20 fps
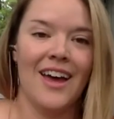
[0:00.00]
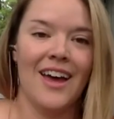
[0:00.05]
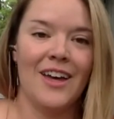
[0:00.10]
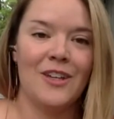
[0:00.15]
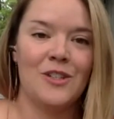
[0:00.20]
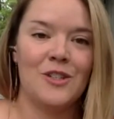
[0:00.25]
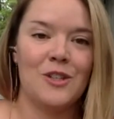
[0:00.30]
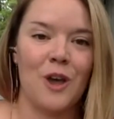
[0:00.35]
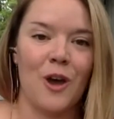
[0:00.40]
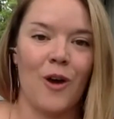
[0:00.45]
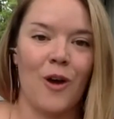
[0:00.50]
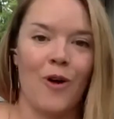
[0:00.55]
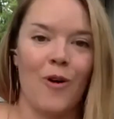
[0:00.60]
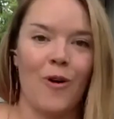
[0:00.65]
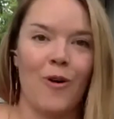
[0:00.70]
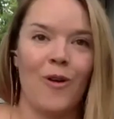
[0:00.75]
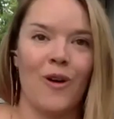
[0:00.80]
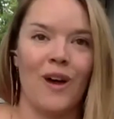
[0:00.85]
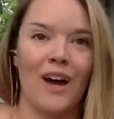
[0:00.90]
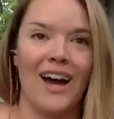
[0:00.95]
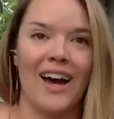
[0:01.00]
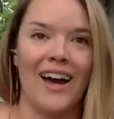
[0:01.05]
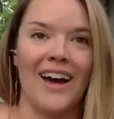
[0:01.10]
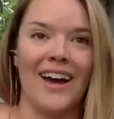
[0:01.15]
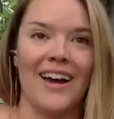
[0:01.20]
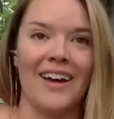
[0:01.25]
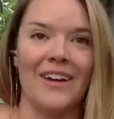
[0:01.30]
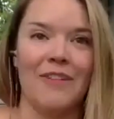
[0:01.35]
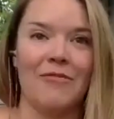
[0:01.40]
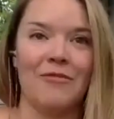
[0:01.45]
So
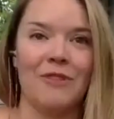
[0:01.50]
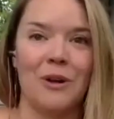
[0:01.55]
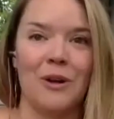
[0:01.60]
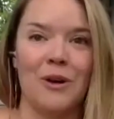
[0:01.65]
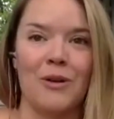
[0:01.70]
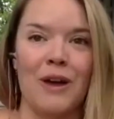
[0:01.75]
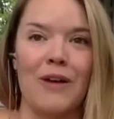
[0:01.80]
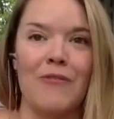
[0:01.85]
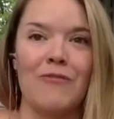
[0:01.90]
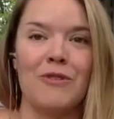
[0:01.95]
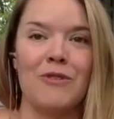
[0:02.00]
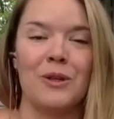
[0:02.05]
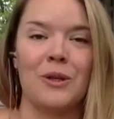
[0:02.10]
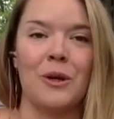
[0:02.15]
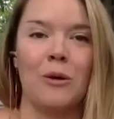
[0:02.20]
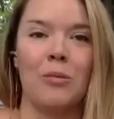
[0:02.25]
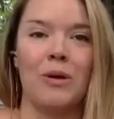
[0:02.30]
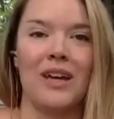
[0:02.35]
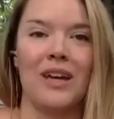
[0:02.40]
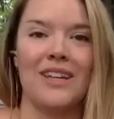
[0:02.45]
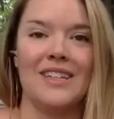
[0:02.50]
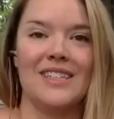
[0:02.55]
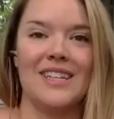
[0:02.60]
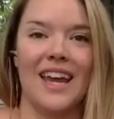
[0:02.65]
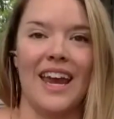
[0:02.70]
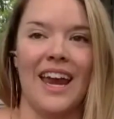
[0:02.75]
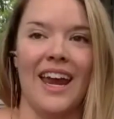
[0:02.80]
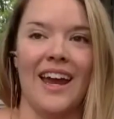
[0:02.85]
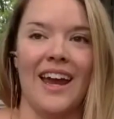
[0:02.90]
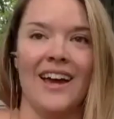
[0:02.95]
I floated around for a little bit
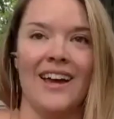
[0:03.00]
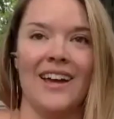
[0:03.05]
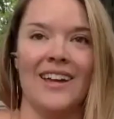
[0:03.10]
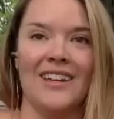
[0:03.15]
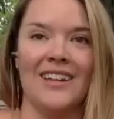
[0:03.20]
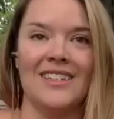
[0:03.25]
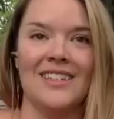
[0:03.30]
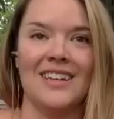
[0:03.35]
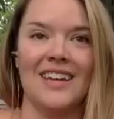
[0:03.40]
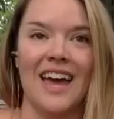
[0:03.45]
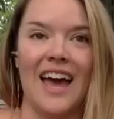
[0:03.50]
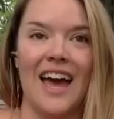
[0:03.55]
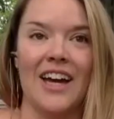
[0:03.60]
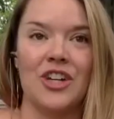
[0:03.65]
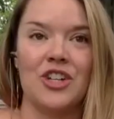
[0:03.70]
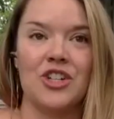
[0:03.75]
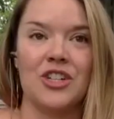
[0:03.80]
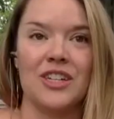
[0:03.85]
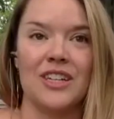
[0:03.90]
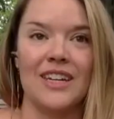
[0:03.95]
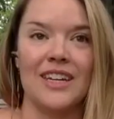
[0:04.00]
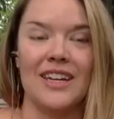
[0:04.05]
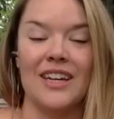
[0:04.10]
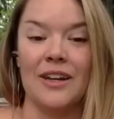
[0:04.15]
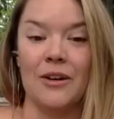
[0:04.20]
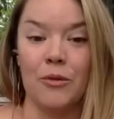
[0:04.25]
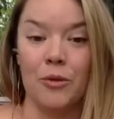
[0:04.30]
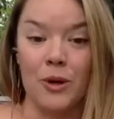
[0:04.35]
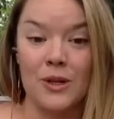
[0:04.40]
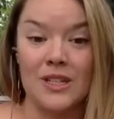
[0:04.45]
and actually worked in